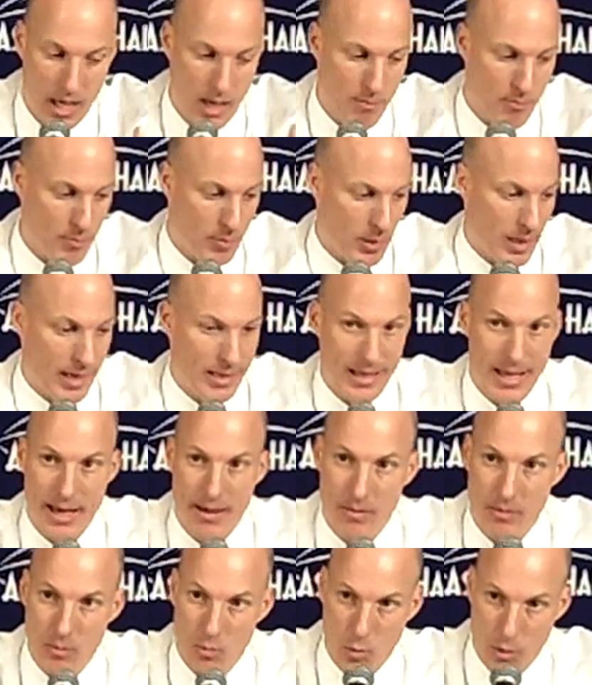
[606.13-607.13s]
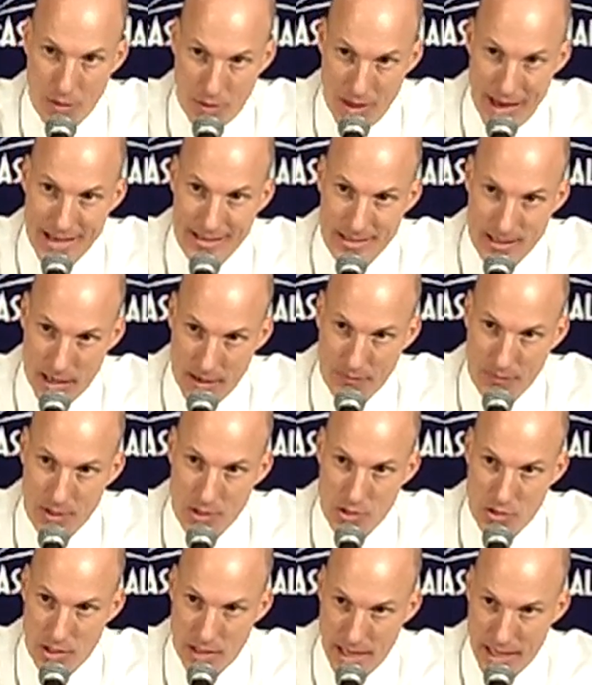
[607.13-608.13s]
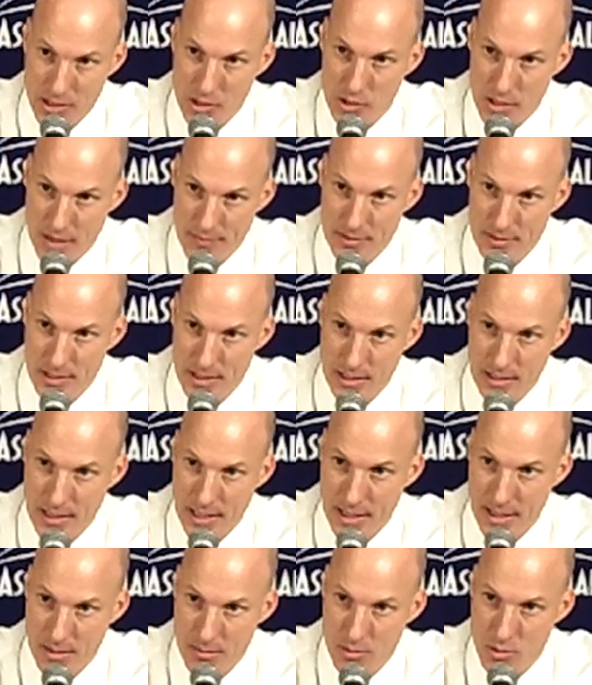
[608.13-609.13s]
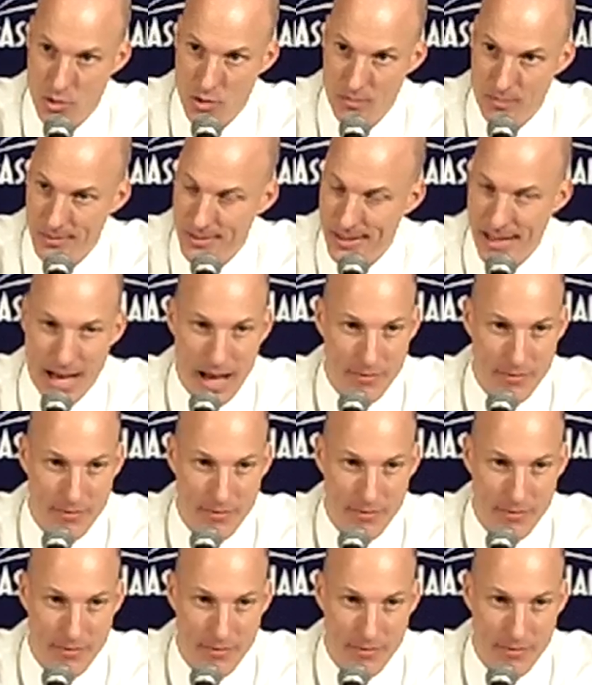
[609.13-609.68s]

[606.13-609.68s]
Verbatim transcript: and play that with that toughness the next 17 games,